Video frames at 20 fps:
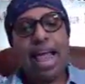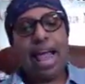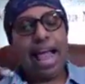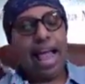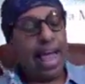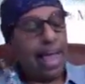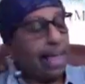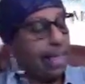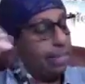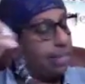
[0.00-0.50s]

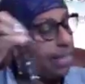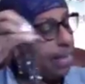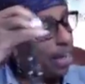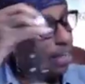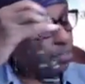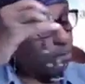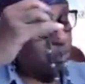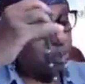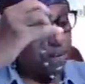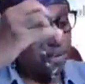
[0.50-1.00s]
and the
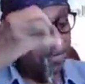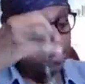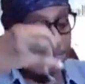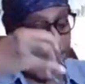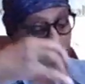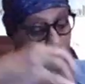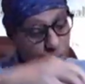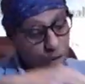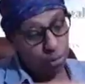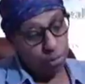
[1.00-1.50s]
other
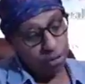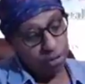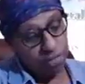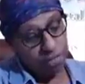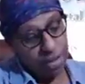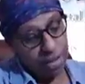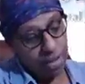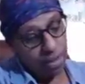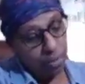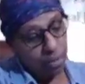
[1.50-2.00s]
pieces will be
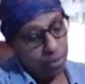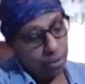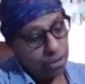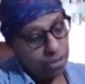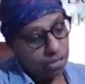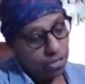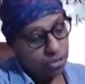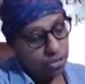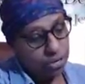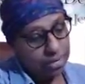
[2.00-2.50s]
available
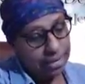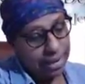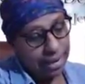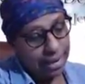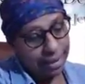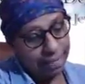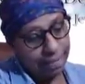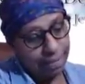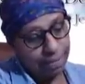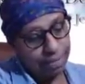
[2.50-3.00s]
as soon as I
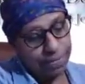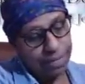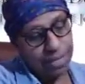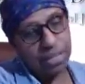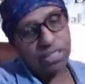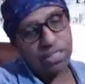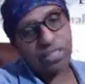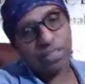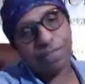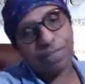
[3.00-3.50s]
get them
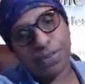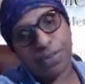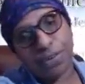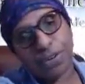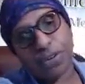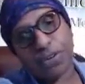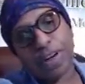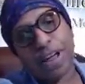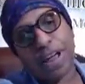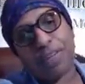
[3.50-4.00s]
finished and
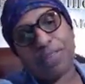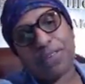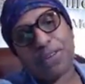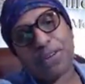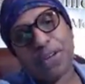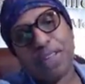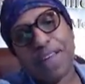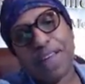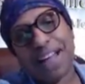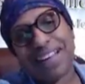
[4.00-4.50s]
photographed and
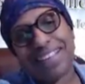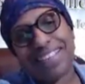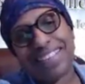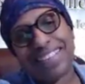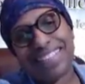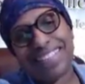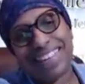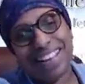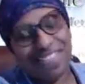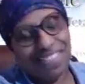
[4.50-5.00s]
all that good
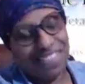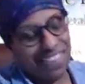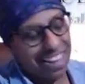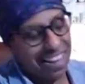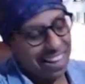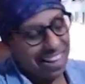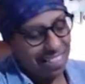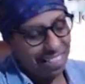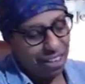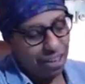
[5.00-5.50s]
stuff.
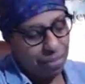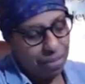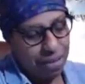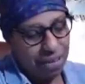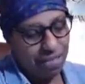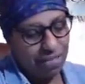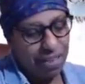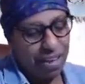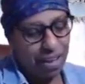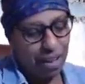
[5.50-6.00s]
They'll be
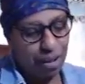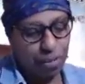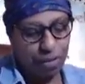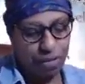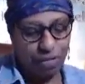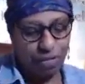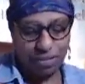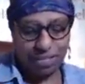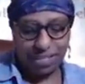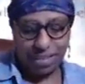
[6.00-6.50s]

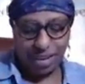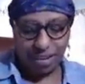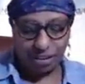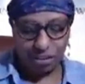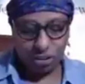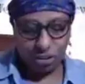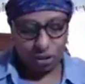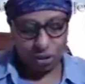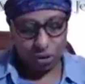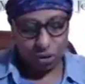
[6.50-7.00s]
available for sale
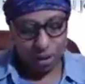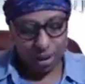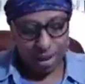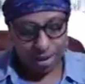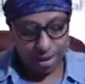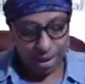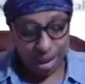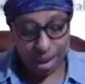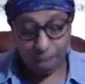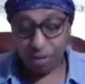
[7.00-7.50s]
too,
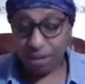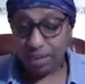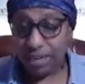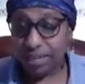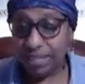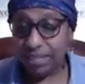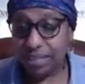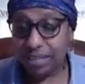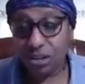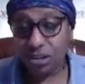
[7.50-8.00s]
and I'm going to
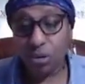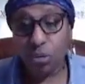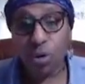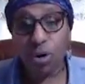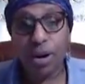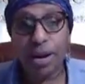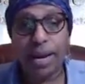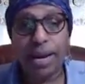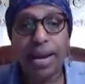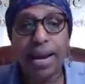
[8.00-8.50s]
continue
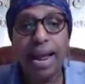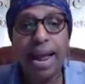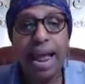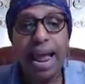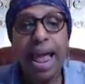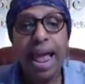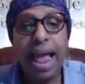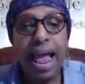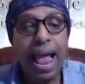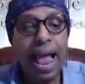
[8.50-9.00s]
working.
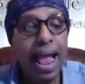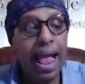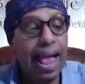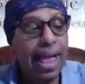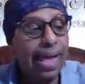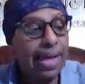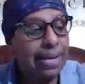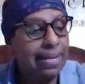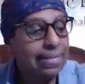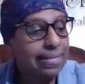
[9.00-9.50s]

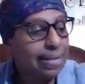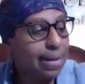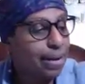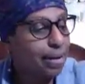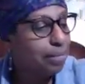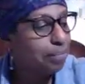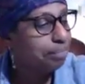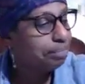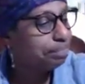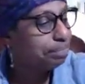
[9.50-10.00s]

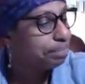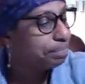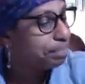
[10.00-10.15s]
And